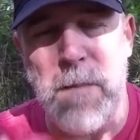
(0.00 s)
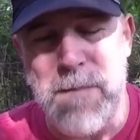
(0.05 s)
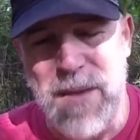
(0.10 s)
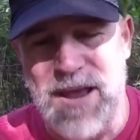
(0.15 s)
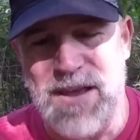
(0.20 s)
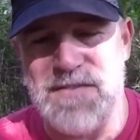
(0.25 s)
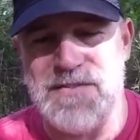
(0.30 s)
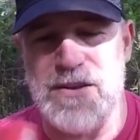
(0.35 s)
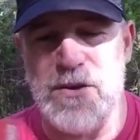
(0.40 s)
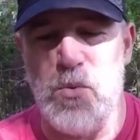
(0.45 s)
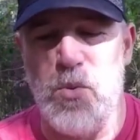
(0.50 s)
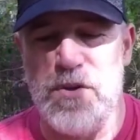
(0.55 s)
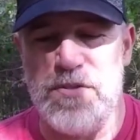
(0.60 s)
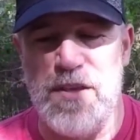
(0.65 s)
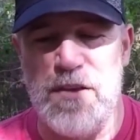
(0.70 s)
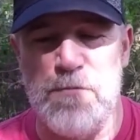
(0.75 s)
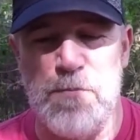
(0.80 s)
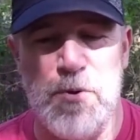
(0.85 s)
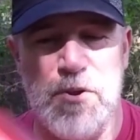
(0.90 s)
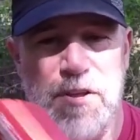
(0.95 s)
amazing what
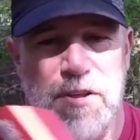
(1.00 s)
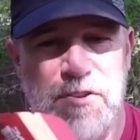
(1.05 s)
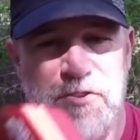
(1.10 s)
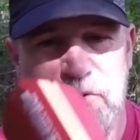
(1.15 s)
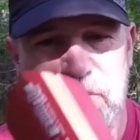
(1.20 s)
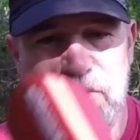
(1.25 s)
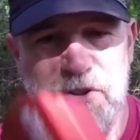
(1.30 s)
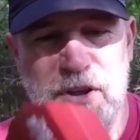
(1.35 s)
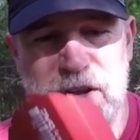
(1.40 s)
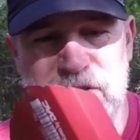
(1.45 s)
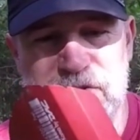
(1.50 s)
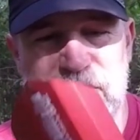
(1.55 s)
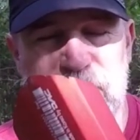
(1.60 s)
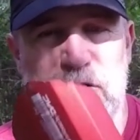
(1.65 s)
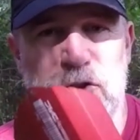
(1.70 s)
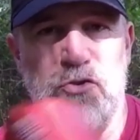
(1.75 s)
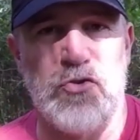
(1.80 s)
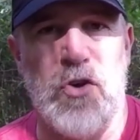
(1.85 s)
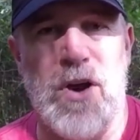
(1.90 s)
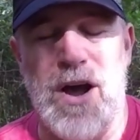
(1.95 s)
they've put into a nice
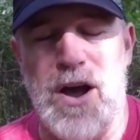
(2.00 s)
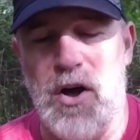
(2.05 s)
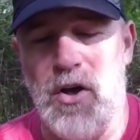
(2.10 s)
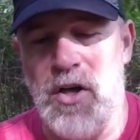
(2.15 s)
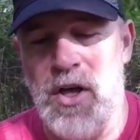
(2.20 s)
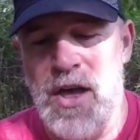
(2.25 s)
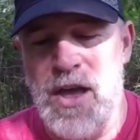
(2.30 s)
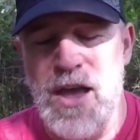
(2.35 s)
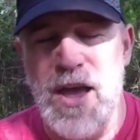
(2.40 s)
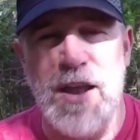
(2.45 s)
little trowel.